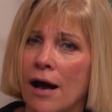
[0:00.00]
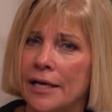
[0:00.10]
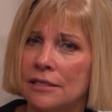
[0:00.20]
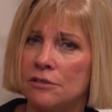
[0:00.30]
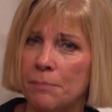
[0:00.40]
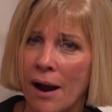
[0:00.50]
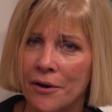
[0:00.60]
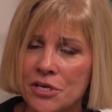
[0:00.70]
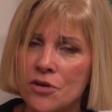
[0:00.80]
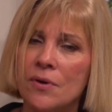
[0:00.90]
inspire
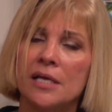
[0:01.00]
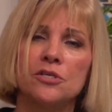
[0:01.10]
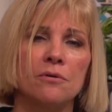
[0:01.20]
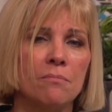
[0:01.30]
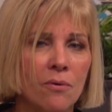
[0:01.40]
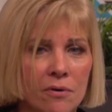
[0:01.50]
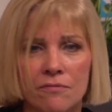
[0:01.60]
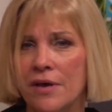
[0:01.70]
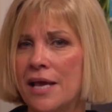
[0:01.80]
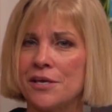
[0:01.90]
you and to
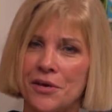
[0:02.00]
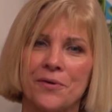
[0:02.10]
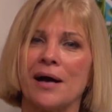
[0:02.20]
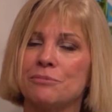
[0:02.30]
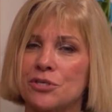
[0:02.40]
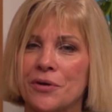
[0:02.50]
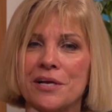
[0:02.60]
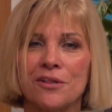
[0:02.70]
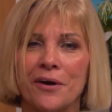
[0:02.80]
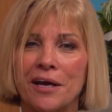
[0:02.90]
motivate you. I'm Sherrie
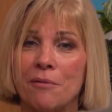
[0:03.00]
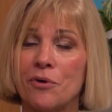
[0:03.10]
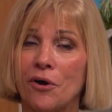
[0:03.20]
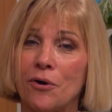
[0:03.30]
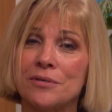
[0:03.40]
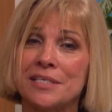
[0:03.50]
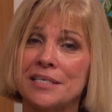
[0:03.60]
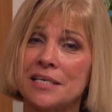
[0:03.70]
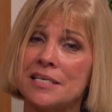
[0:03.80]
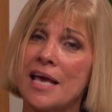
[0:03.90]
Clark, I'm your host, and
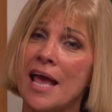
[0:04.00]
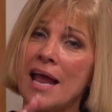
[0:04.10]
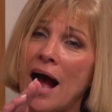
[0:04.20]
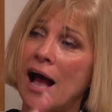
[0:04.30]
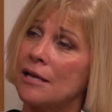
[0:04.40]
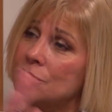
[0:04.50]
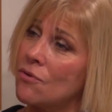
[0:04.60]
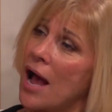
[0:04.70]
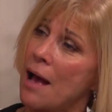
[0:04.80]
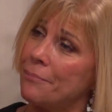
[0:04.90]
today I am so
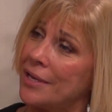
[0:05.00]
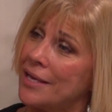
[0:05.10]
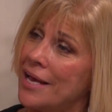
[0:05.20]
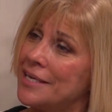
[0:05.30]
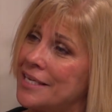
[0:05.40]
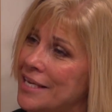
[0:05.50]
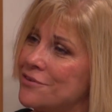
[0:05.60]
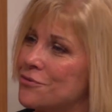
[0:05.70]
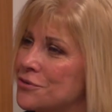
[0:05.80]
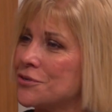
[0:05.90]
happy to
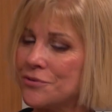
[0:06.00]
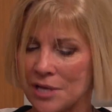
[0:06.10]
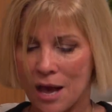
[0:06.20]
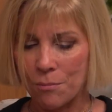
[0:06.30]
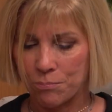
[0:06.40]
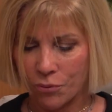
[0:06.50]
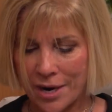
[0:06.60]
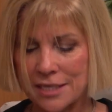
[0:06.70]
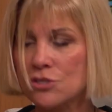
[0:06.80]
introduce Brett